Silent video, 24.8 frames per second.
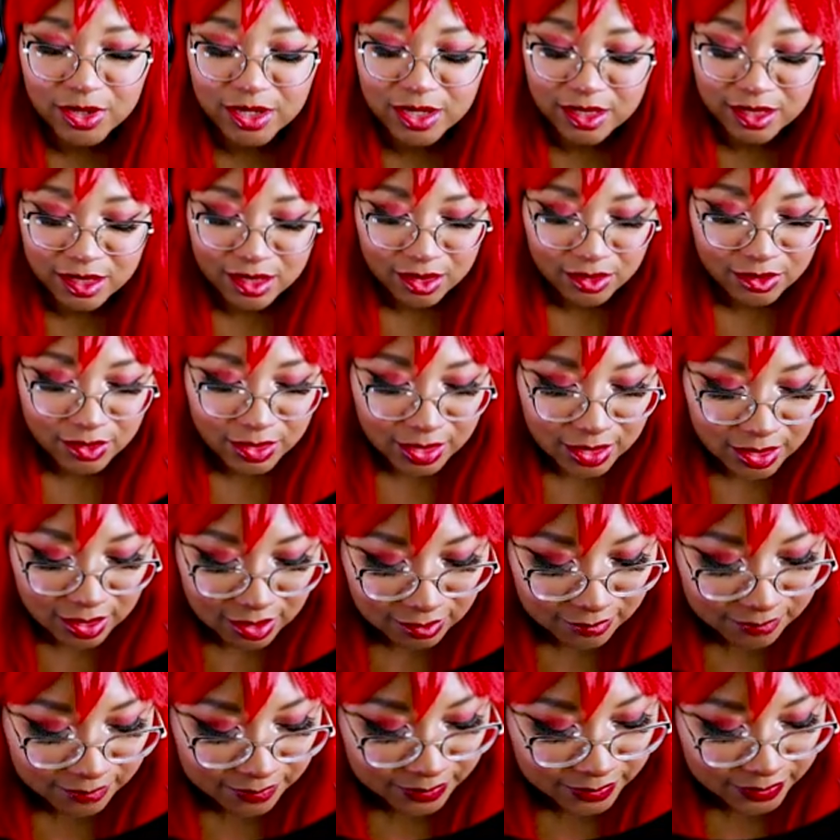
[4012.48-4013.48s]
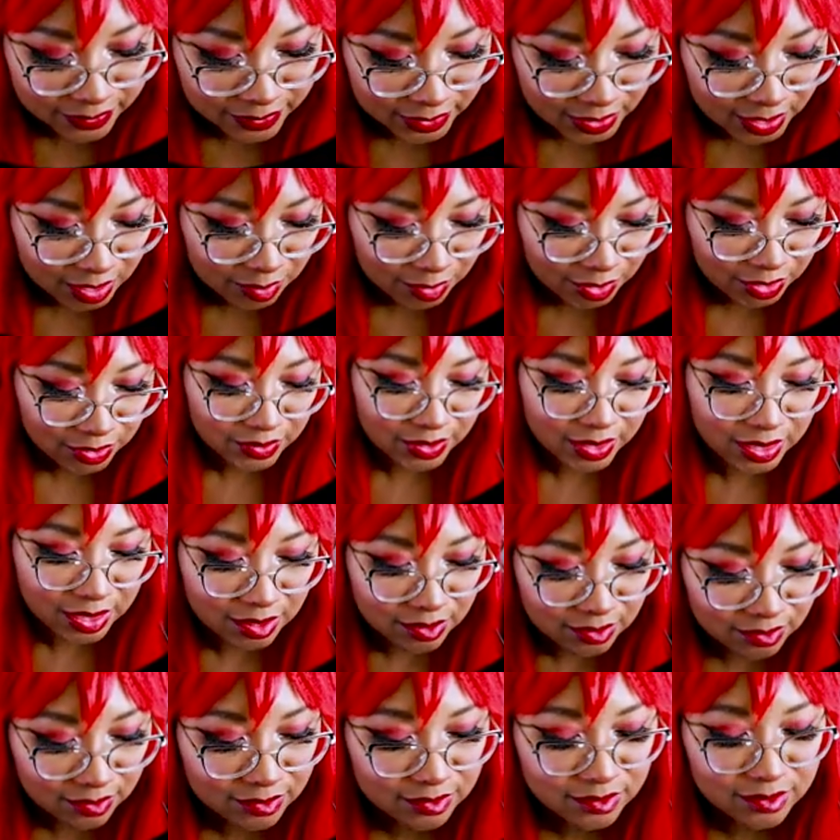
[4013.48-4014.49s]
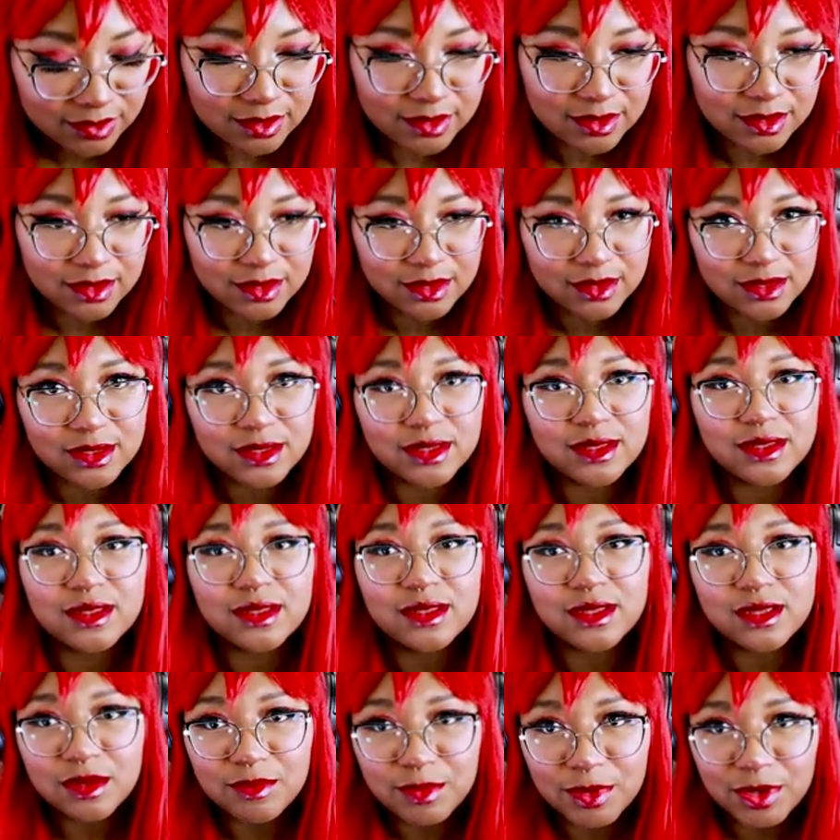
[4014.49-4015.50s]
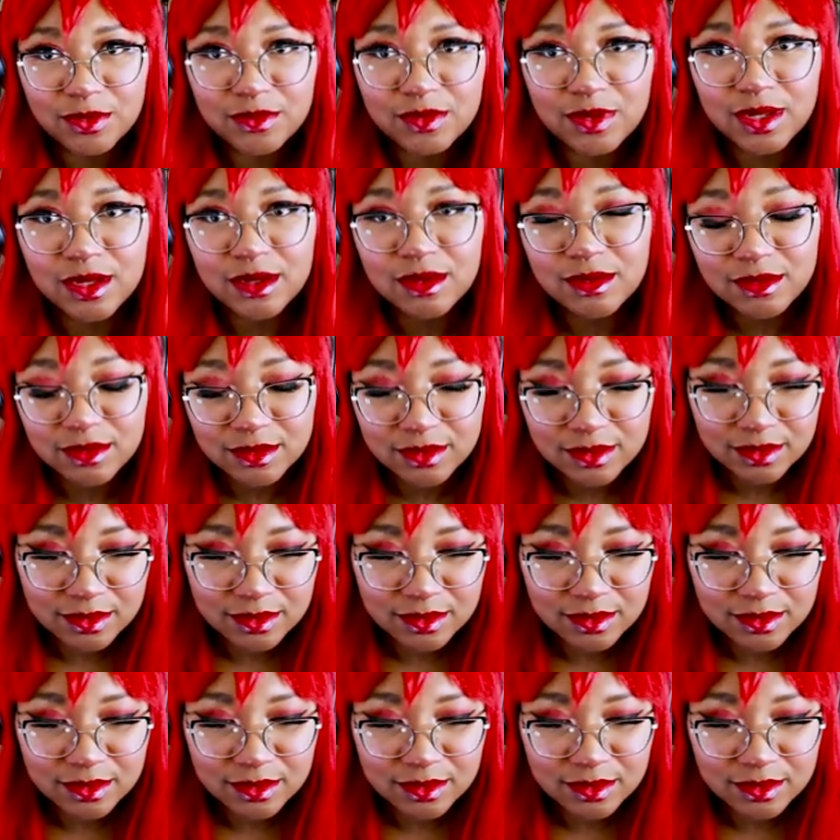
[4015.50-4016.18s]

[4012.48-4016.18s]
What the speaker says: bruh, hurry up. Come on now. Come on now.